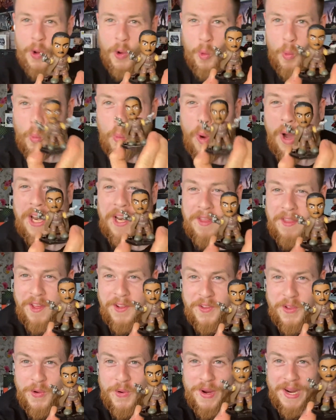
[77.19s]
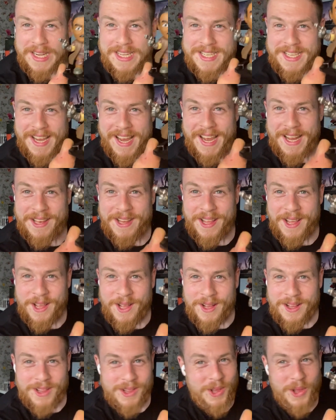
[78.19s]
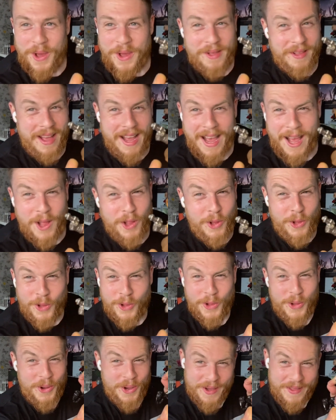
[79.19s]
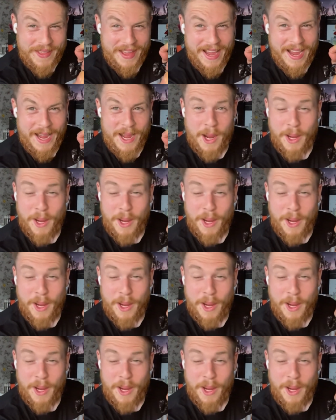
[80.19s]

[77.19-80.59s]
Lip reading: One of the two I said. Look at that. Look at that.